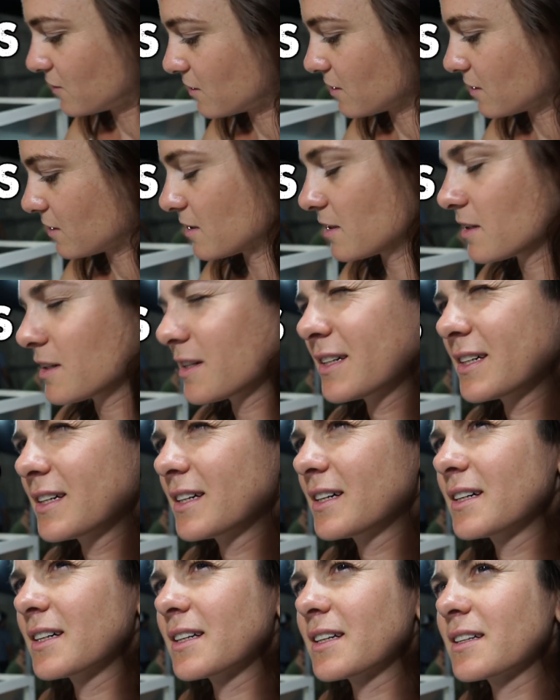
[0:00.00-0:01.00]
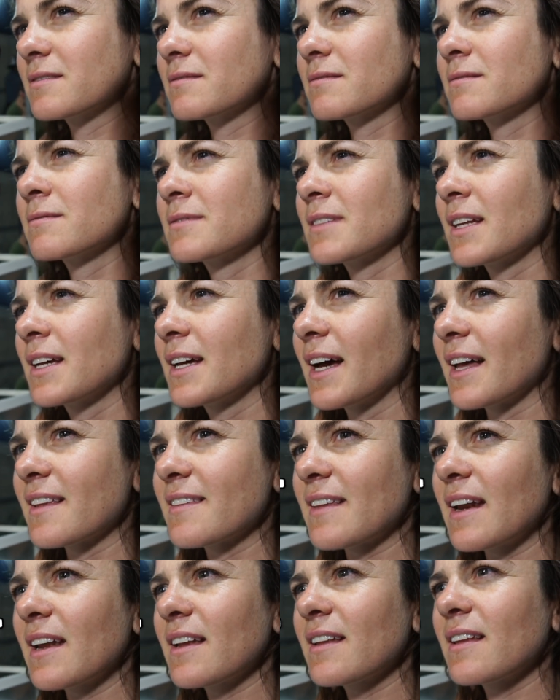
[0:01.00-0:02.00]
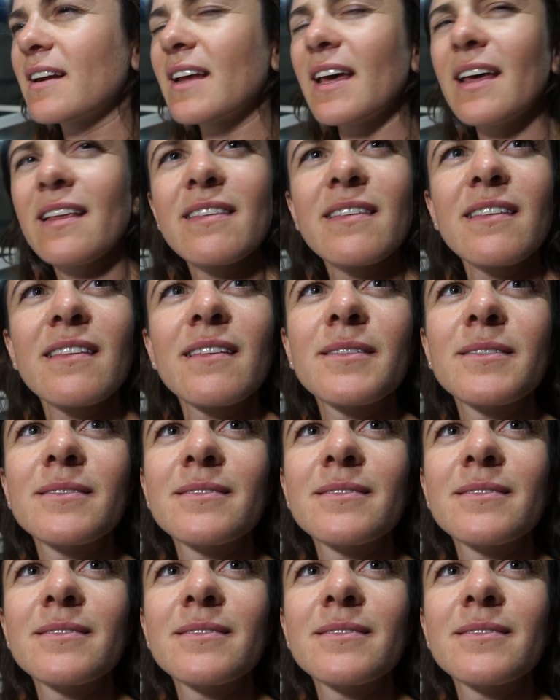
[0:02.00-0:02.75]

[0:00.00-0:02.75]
de asada de res.